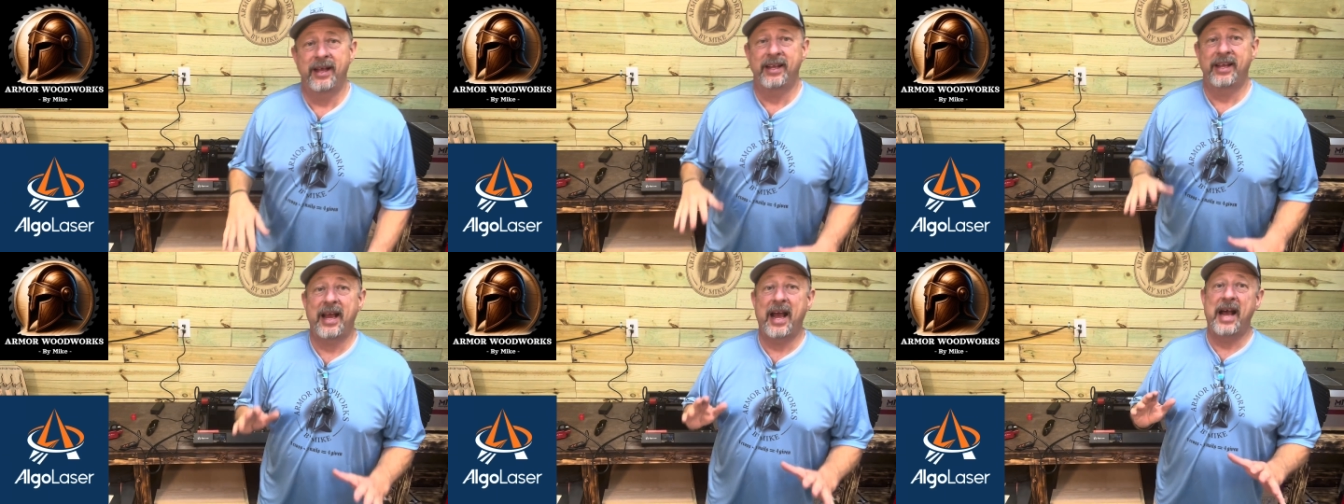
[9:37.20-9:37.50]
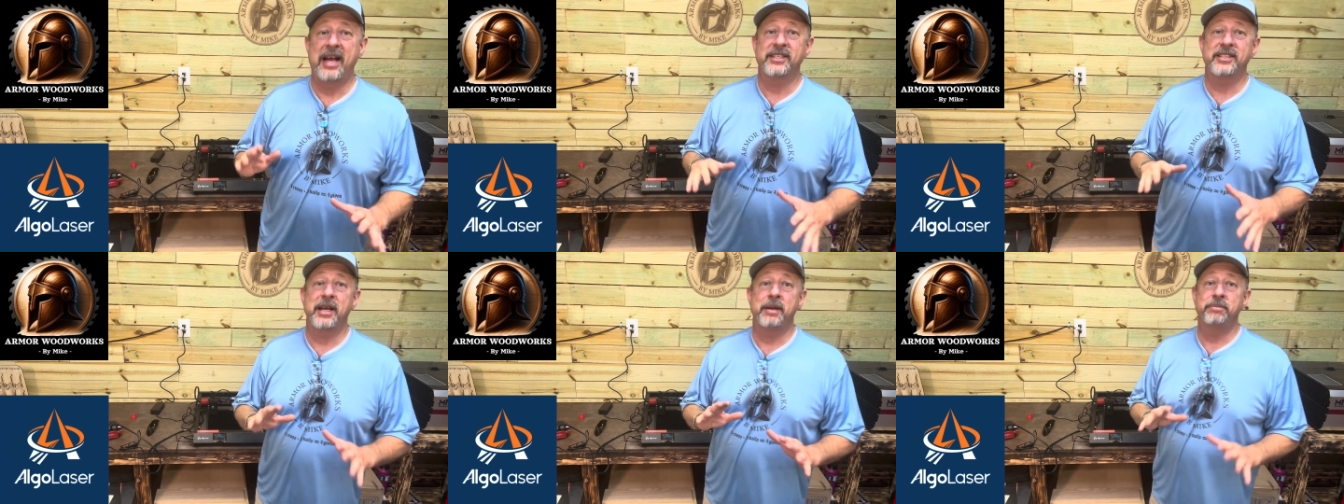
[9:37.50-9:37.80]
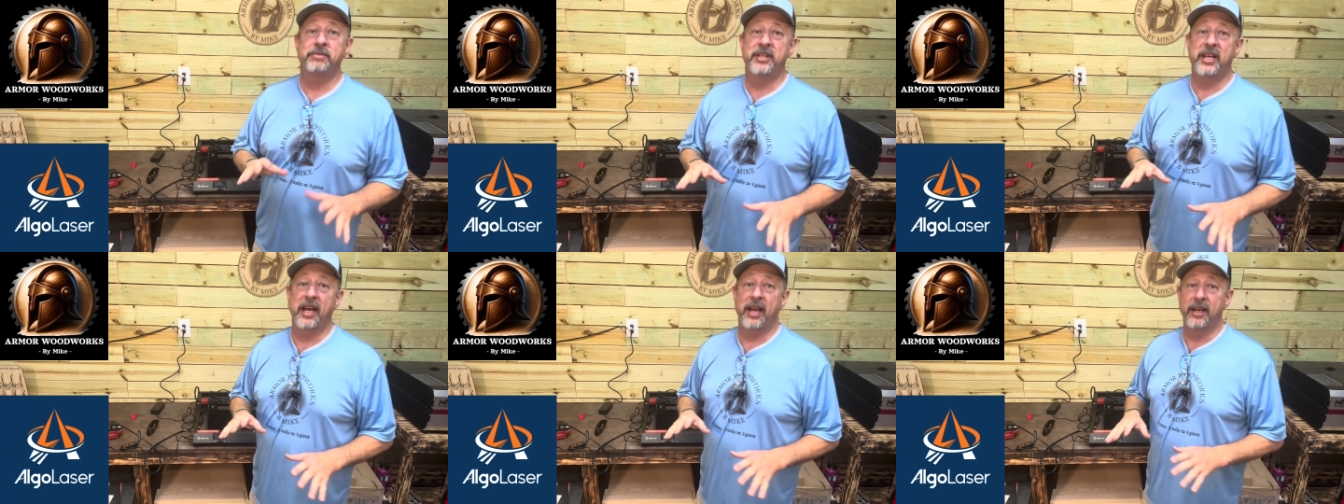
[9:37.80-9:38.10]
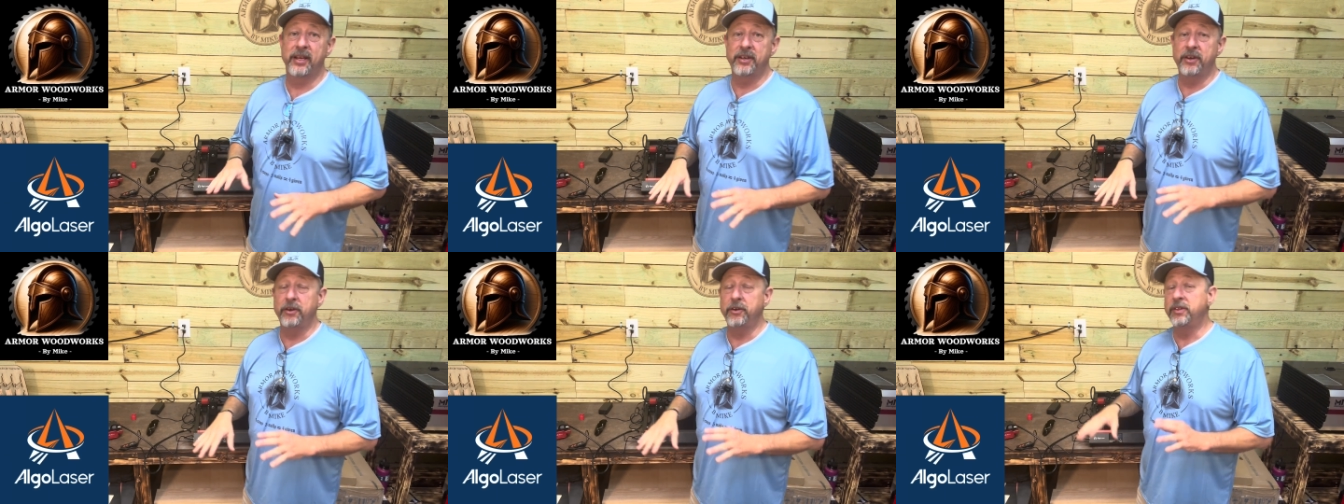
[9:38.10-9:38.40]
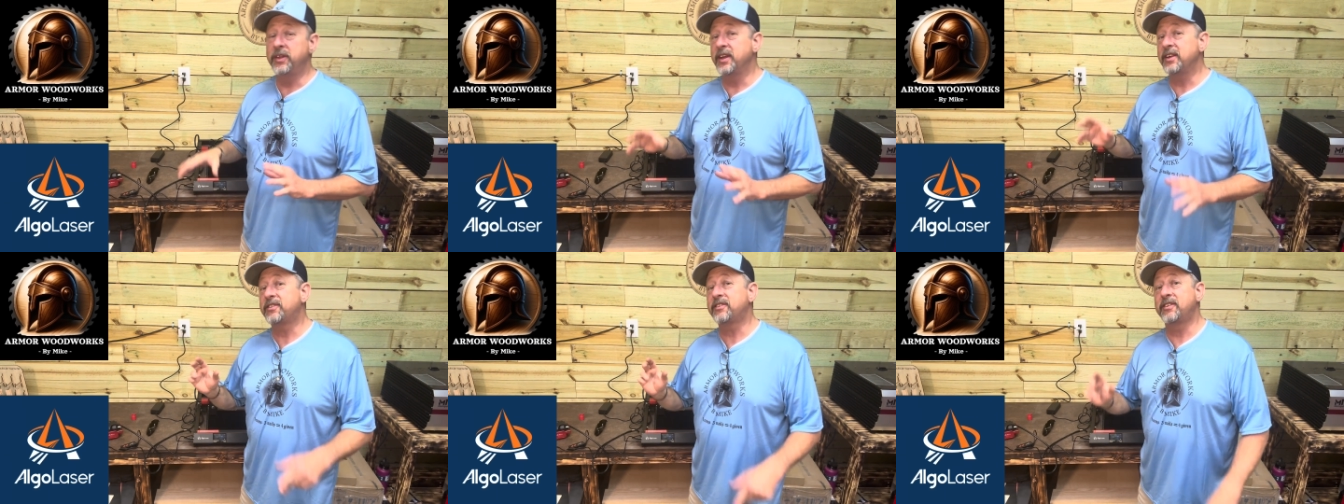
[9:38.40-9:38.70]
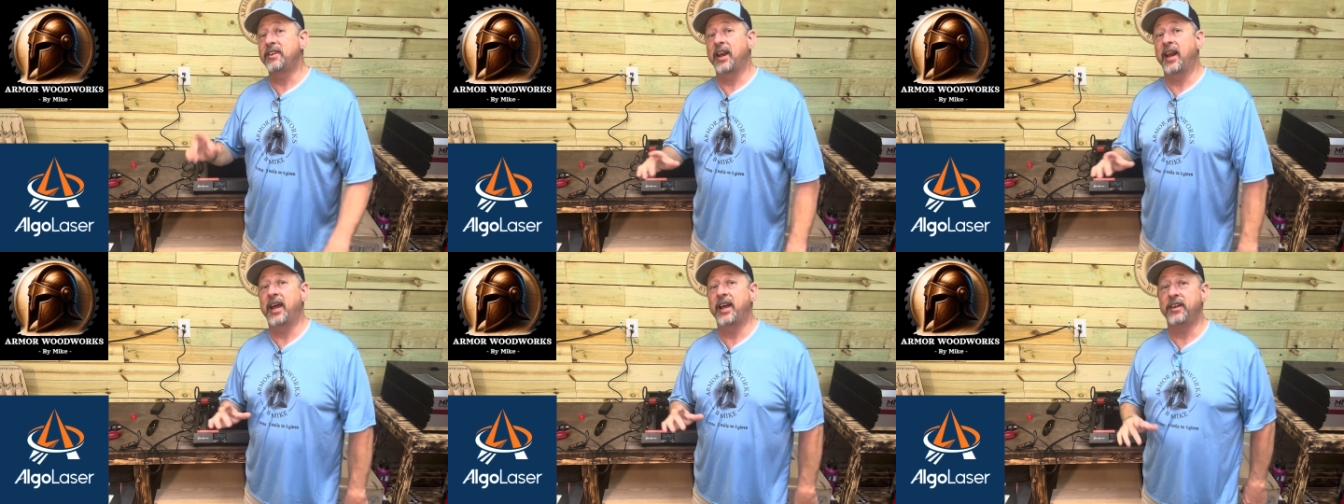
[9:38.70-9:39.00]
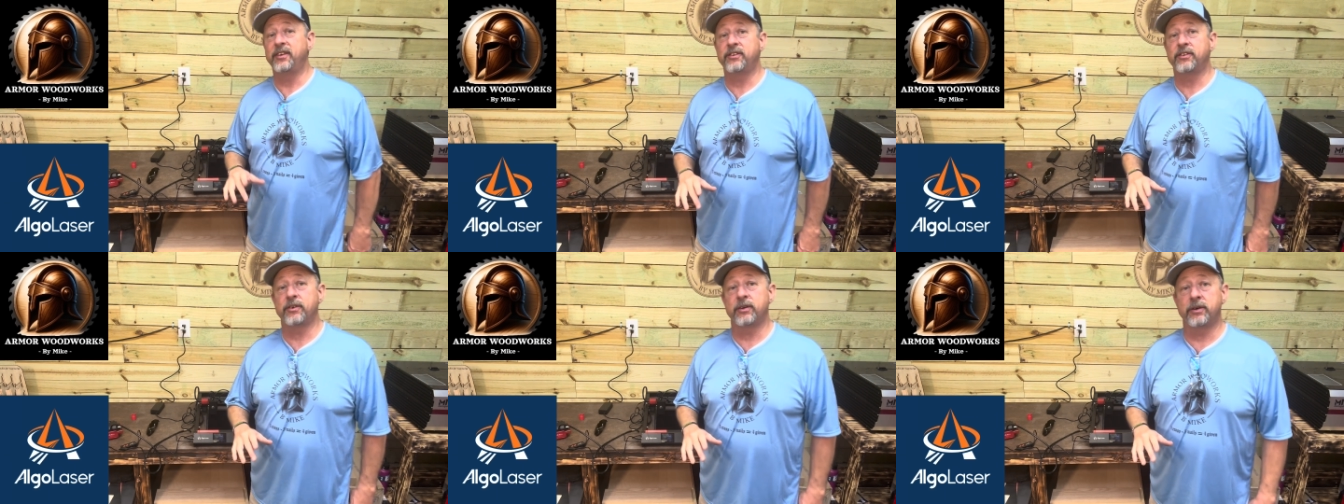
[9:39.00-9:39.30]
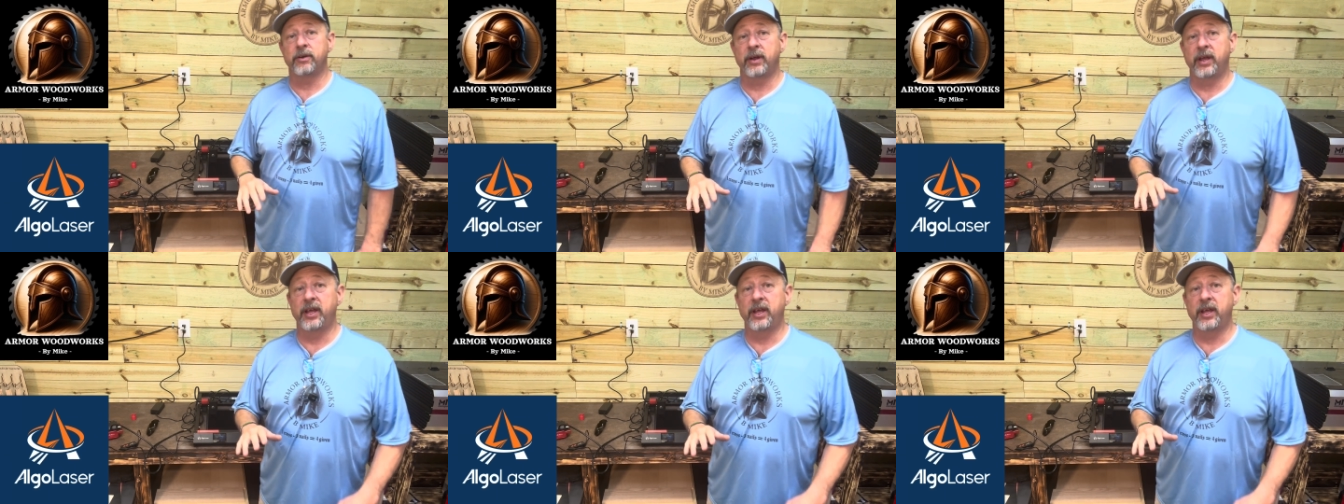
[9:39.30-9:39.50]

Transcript: Guys, I'm telling you, this laser